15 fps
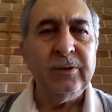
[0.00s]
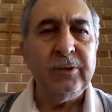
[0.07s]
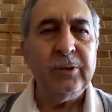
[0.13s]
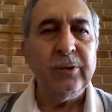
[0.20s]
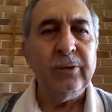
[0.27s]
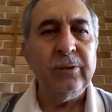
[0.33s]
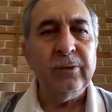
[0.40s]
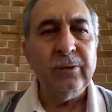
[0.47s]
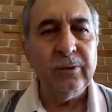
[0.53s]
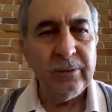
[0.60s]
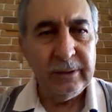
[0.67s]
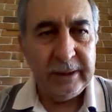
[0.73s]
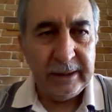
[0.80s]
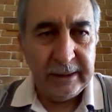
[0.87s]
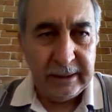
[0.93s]
to
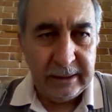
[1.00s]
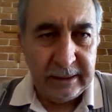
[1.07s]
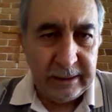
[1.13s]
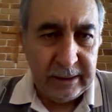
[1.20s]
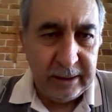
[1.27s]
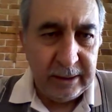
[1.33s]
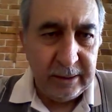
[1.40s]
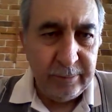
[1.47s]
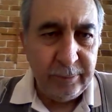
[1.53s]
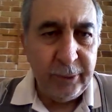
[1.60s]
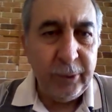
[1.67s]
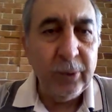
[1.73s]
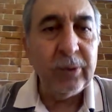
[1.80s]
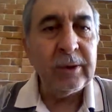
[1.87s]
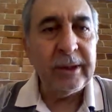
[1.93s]

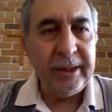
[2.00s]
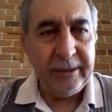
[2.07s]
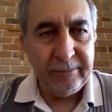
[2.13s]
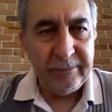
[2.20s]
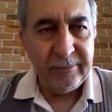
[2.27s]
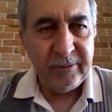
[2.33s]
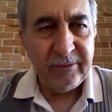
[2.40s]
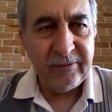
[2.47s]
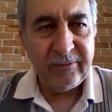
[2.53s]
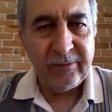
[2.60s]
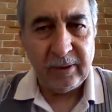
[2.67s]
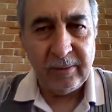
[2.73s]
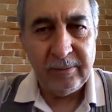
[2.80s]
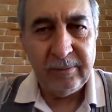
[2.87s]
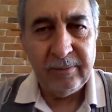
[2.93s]
pure him
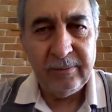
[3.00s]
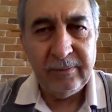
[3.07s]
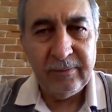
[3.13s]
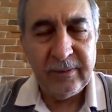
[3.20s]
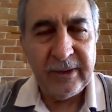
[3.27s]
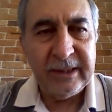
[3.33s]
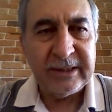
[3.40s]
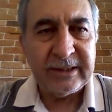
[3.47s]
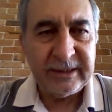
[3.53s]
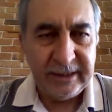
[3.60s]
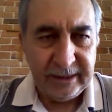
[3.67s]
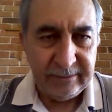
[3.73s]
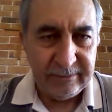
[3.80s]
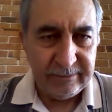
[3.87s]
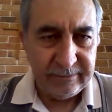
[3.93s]
from the
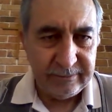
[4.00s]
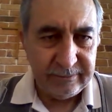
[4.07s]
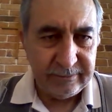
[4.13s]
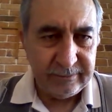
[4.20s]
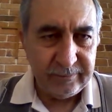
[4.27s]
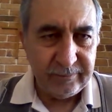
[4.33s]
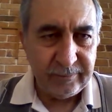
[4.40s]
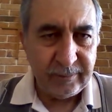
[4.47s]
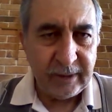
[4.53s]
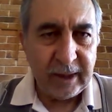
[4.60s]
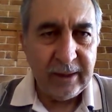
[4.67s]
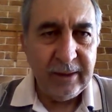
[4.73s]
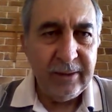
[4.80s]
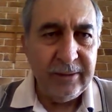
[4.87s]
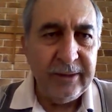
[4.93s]
sin.
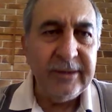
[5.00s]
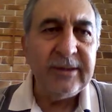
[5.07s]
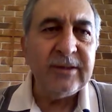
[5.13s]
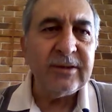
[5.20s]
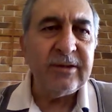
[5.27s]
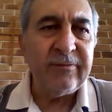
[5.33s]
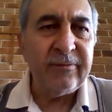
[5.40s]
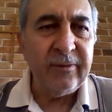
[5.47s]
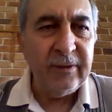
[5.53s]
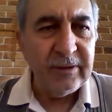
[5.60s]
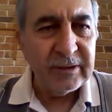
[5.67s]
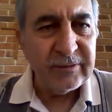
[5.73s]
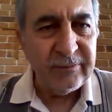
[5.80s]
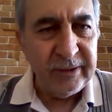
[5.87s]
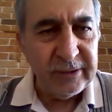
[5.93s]
This is the
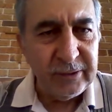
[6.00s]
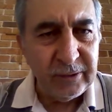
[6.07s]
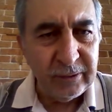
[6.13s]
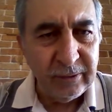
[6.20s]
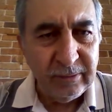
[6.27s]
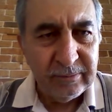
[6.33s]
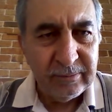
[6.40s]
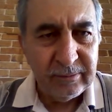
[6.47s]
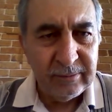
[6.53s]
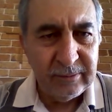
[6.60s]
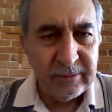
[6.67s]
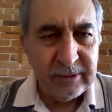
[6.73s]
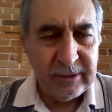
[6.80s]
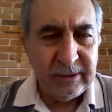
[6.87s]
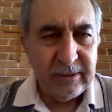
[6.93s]
first video
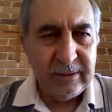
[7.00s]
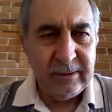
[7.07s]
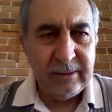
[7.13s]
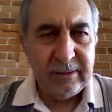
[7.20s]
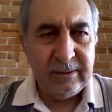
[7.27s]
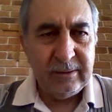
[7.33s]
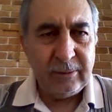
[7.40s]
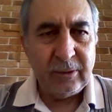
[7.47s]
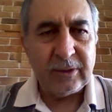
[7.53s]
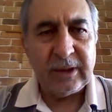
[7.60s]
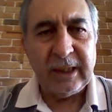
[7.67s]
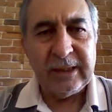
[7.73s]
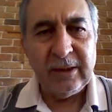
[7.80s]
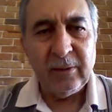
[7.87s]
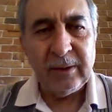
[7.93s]
because
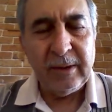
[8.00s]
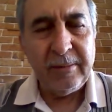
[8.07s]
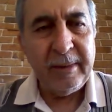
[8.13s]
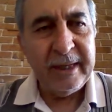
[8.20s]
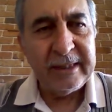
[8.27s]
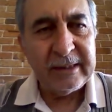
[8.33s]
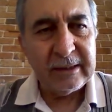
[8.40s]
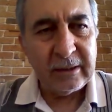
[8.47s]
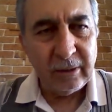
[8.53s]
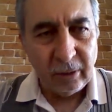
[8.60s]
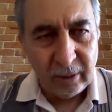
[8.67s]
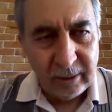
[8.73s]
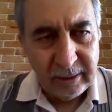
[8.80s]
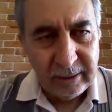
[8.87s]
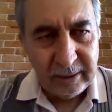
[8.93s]
I don't want to make it
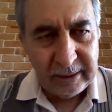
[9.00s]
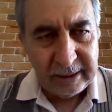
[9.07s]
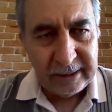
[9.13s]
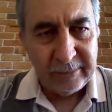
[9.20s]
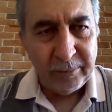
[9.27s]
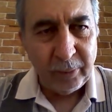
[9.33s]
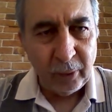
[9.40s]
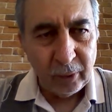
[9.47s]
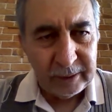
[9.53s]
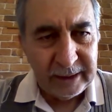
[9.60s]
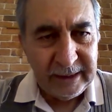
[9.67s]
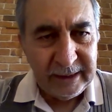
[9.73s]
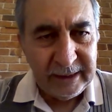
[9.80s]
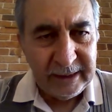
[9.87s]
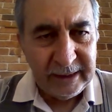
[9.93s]
long and
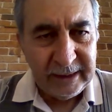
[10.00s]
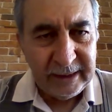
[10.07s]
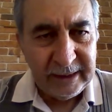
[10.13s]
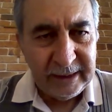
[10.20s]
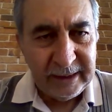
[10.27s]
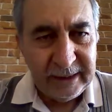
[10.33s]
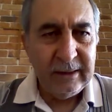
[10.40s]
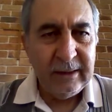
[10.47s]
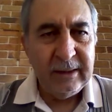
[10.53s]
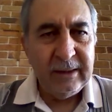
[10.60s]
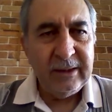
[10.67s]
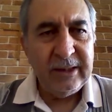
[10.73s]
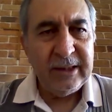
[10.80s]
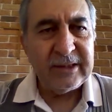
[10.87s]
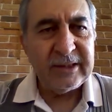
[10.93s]
boring.
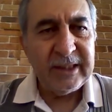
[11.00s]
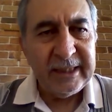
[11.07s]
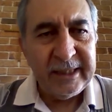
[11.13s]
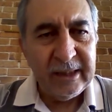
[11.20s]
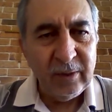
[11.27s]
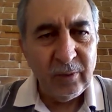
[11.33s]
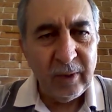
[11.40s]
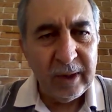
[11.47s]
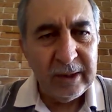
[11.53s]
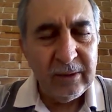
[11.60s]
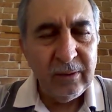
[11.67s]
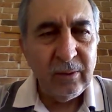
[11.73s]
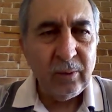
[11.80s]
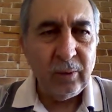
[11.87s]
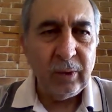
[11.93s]
The second one
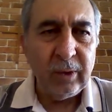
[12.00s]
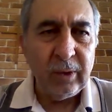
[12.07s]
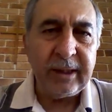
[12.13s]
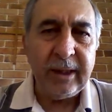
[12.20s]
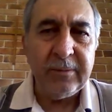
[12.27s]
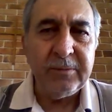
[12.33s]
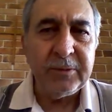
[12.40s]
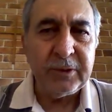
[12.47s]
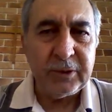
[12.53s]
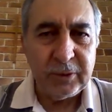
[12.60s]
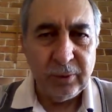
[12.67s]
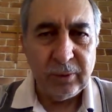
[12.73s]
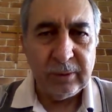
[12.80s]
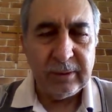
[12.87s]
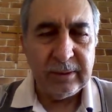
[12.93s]
will come
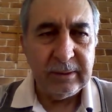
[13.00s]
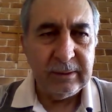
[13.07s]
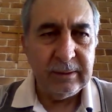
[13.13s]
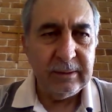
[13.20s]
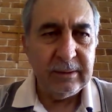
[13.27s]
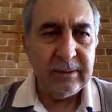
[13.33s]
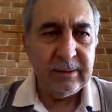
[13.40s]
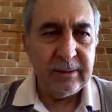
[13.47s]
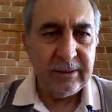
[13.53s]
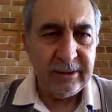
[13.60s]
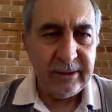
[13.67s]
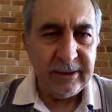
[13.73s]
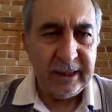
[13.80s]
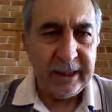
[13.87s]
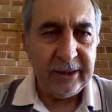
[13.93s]
soon.
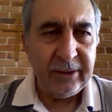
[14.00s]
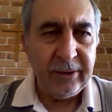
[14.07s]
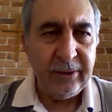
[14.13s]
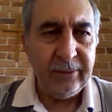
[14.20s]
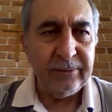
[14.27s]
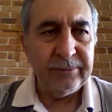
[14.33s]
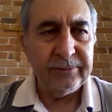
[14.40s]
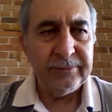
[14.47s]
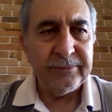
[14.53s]
Thank you.